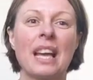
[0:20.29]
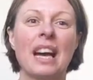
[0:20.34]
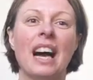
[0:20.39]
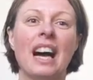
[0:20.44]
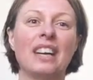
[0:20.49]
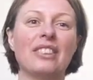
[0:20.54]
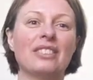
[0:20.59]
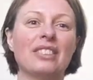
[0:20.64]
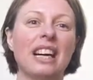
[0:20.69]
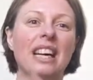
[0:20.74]

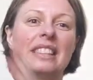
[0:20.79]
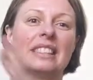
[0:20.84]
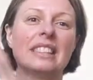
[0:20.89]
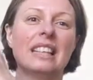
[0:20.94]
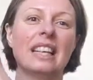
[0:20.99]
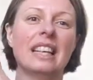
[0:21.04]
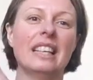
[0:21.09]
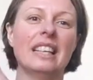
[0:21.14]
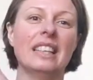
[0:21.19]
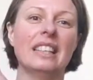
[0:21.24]
I run
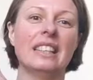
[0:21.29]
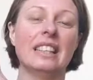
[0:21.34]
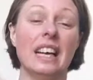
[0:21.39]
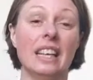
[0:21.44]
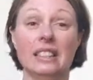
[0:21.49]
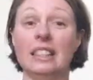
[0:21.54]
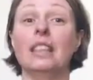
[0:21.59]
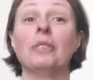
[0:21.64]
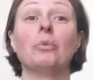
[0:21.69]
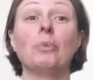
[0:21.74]
a
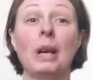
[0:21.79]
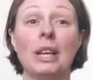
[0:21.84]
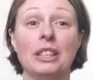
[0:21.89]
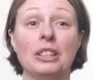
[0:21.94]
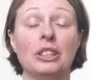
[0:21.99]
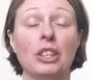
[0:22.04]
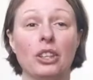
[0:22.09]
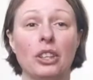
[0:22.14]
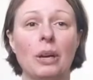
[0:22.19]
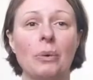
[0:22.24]

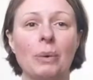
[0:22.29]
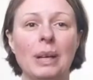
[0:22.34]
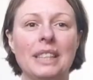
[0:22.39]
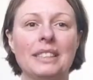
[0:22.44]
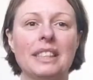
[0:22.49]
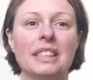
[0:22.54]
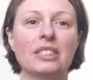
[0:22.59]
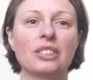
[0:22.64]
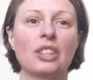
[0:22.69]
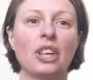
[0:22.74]
yoga
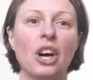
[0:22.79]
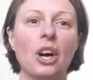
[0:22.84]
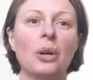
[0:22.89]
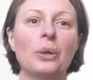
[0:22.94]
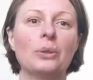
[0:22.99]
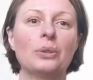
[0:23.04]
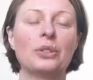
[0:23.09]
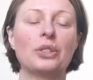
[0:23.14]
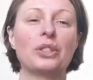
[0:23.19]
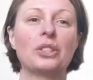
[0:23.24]
wellness
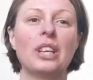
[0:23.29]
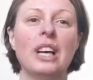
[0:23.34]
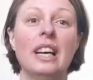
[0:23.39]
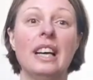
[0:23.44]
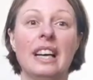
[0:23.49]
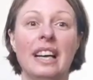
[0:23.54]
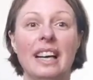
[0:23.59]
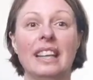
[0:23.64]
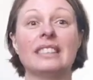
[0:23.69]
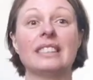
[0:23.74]
coach
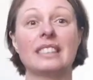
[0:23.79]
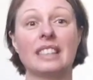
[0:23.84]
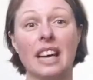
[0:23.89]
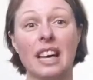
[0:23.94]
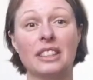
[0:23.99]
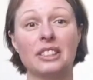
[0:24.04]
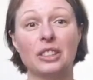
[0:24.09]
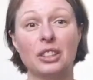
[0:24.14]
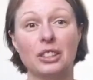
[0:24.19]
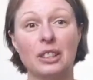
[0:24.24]
and
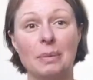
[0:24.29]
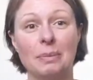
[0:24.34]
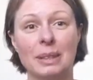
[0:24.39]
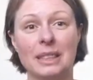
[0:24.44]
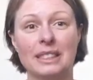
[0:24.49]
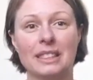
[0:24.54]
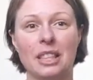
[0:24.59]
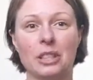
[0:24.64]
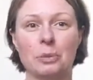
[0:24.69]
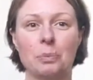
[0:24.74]
Thai yoga
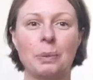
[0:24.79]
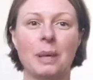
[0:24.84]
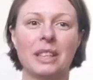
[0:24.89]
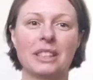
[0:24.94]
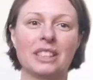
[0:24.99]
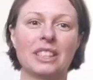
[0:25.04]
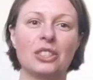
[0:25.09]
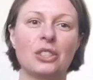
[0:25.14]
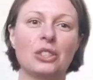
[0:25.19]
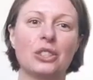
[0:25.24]
massage
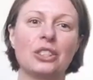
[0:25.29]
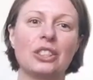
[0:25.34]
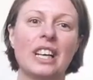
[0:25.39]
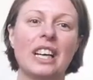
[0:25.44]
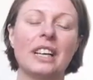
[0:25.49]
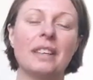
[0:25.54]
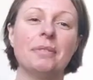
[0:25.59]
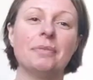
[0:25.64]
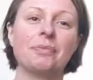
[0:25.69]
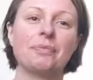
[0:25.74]

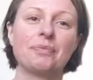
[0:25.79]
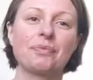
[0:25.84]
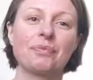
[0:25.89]
practitioner.